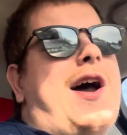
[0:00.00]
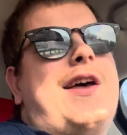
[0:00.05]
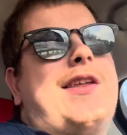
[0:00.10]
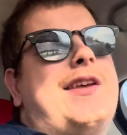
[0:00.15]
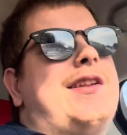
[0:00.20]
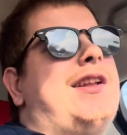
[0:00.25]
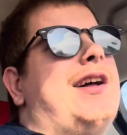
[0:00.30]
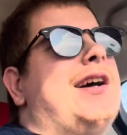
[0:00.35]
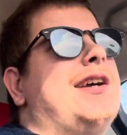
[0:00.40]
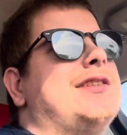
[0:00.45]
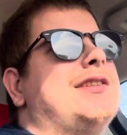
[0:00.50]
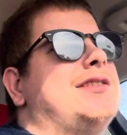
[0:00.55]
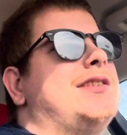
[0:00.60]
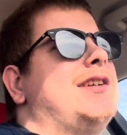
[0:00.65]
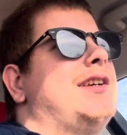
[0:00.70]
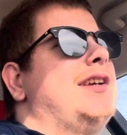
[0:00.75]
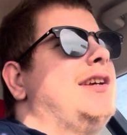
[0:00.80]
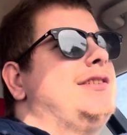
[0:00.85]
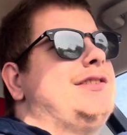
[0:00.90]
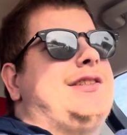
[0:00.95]
they lost
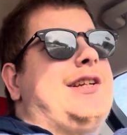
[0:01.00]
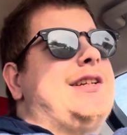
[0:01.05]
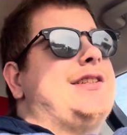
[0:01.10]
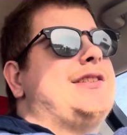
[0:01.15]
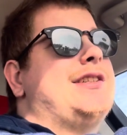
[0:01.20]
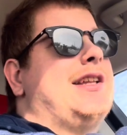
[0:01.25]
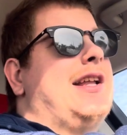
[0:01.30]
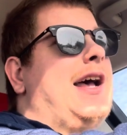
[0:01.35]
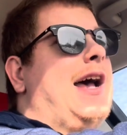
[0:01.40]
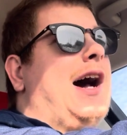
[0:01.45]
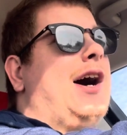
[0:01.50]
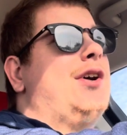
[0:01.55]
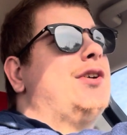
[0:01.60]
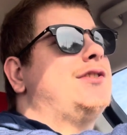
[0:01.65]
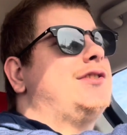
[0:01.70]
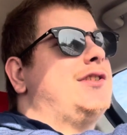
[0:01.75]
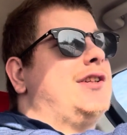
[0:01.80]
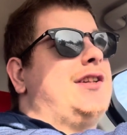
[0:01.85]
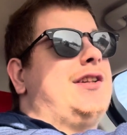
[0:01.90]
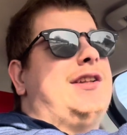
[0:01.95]
seats in the
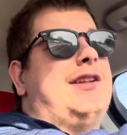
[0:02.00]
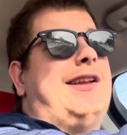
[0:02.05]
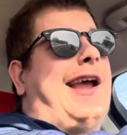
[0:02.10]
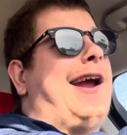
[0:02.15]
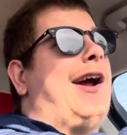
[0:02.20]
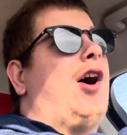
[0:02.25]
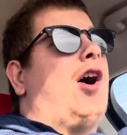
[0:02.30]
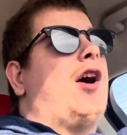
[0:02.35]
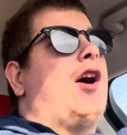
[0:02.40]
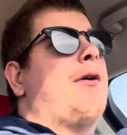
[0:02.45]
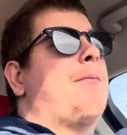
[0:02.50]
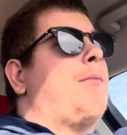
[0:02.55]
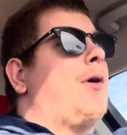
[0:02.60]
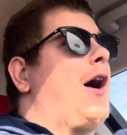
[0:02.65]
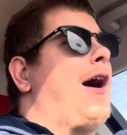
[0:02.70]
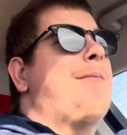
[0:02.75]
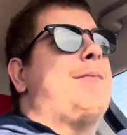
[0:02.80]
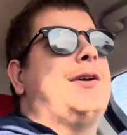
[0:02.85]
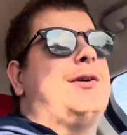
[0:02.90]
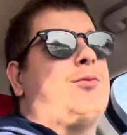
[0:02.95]
House, and they are
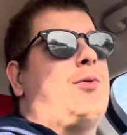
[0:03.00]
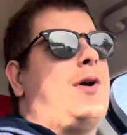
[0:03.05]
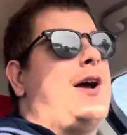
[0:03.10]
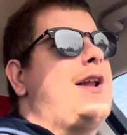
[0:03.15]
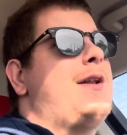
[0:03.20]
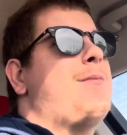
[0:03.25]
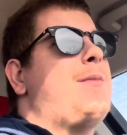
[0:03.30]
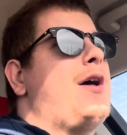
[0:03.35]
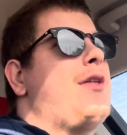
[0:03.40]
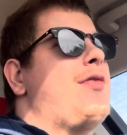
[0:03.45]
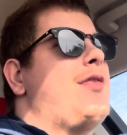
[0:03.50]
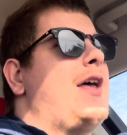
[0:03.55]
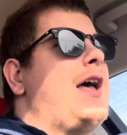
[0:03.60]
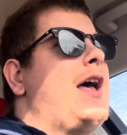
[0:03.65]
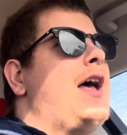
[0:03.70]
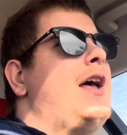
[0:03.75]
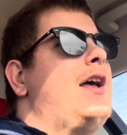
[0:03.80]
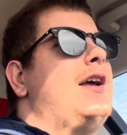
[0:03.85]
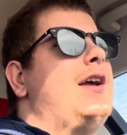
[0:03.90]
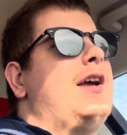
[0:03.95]
probably right about
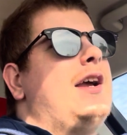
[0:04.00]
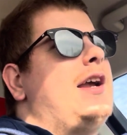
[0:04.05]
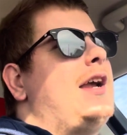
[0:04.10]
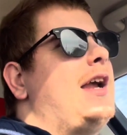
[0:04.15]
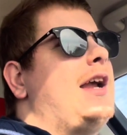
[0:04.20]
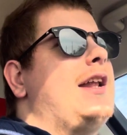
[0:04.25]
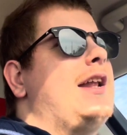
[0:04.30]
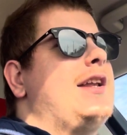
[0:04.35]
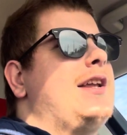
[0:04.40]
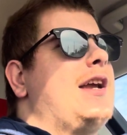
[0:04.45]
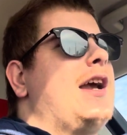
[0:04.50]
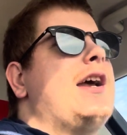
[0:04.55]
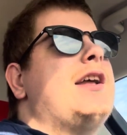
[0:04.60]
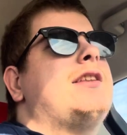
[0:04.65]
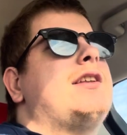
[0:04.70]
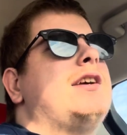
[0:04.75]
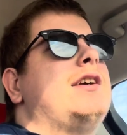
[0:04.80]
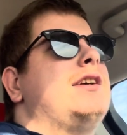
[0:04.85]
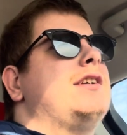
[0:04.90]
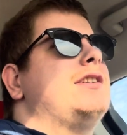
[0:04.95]
that. And yet,
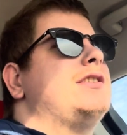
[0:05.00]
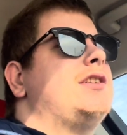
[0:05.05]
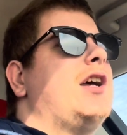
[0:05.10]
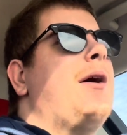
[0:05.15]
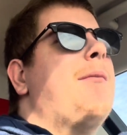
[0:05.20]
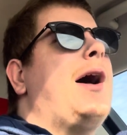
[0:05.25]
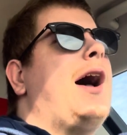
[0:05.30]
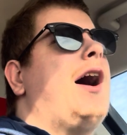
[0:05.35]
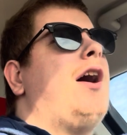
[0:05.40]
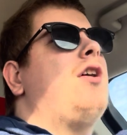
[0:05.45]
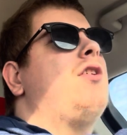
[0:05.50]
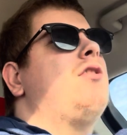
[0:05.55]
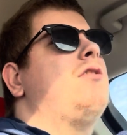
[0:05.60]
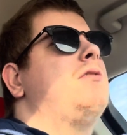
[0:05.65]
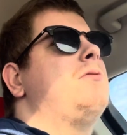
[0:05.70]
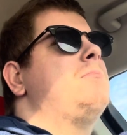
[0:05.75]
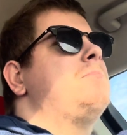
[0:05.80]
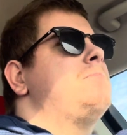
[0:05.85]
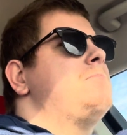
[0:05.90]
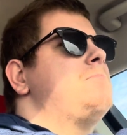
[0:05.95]
somehow
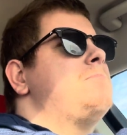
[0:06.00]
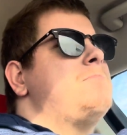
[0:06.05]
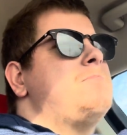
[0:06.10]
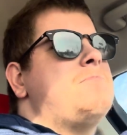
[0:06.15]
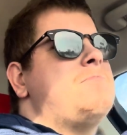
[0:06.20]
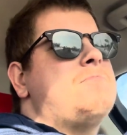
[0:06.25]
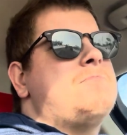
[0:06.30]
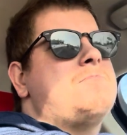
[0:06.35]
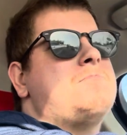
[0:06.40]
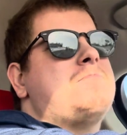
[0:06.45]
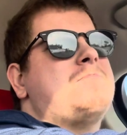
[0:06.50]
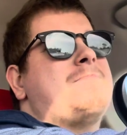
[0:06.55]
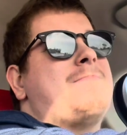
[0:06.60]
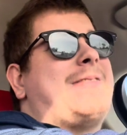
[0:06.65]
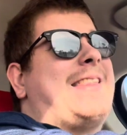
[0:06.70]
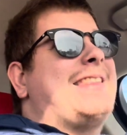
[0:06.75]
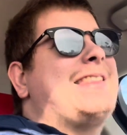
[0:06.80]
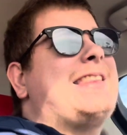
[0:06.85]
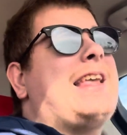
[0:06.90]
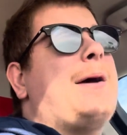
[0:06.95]

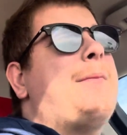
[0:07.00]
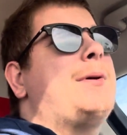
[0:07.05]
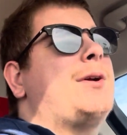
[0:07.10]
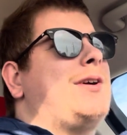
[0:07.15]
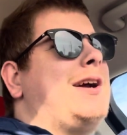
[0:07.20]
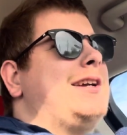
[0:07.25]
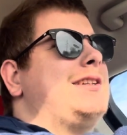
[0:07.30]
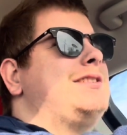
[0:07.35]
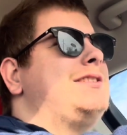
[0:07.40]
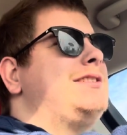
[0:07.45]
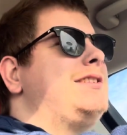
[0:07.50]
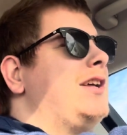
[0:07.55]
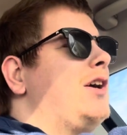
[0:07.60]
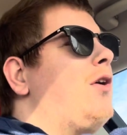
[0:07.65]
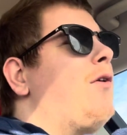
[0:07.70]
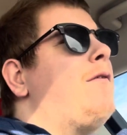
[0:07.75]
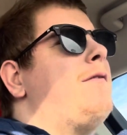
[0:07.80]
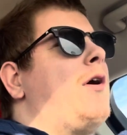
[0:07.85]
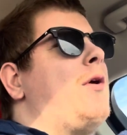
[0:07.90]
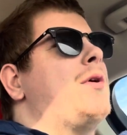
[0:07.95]
the Democrats
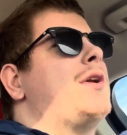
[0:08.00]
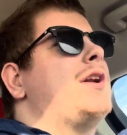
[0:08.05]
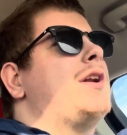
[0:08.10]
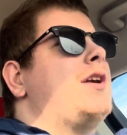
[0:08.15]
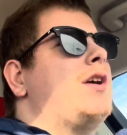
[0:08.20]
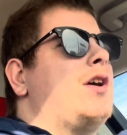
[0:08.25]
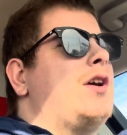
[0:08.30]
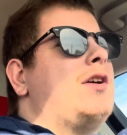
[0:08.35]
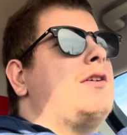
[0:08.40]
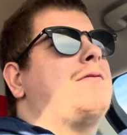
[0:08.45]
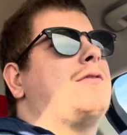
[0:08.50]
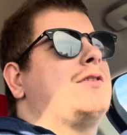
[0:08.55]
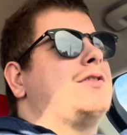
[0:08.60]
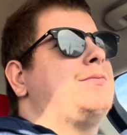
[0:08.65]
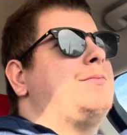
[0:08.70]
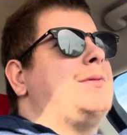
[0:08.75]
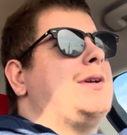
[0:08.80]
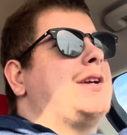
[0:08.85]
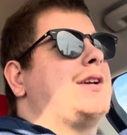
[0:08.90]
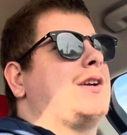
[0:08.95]
still voted her for
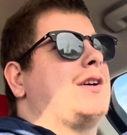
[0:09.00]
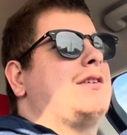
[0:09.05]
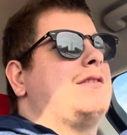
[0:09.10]
Speaker.